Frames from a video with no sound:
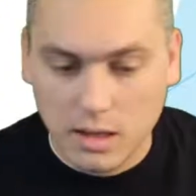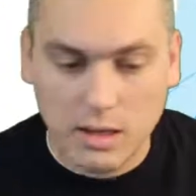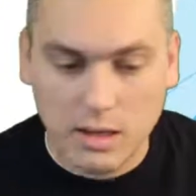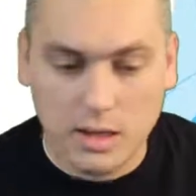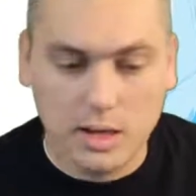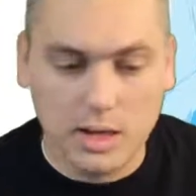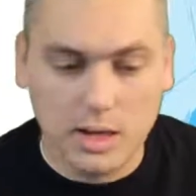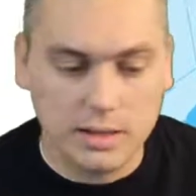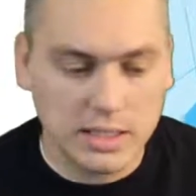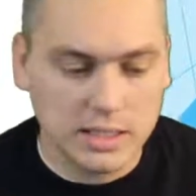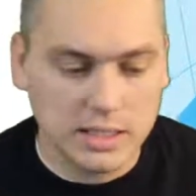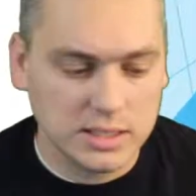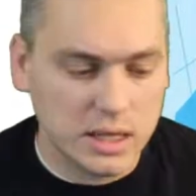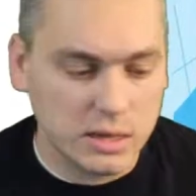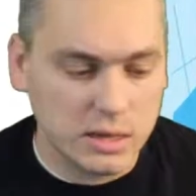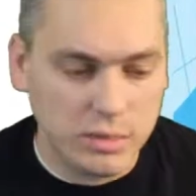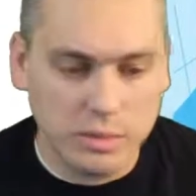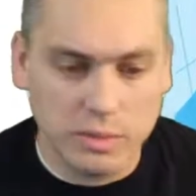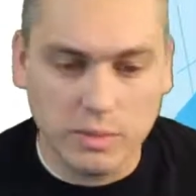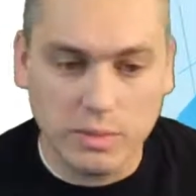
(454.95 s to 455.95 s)
And that's not
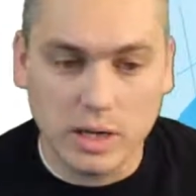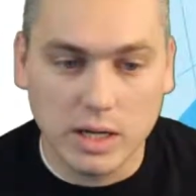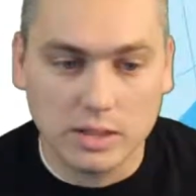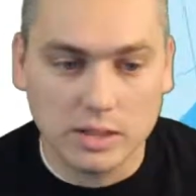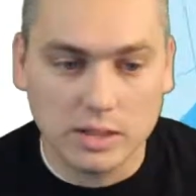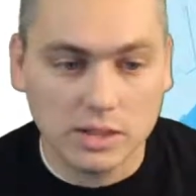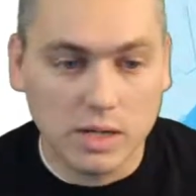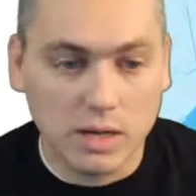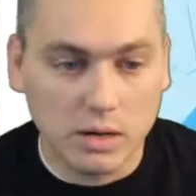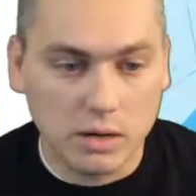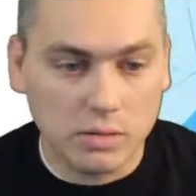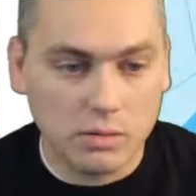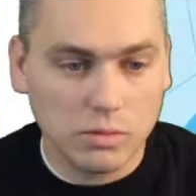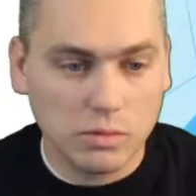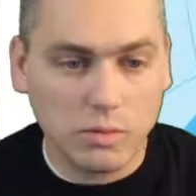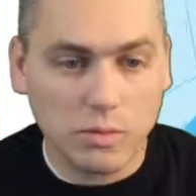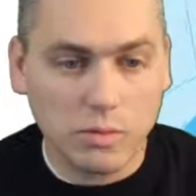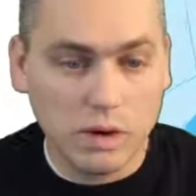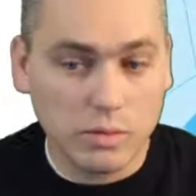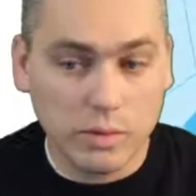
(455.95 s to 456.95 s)
what we want. So
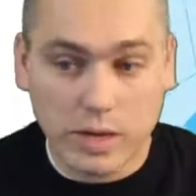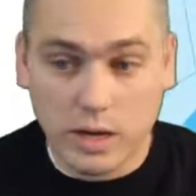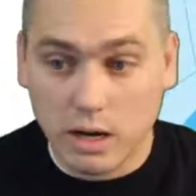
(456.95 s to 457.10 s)
what we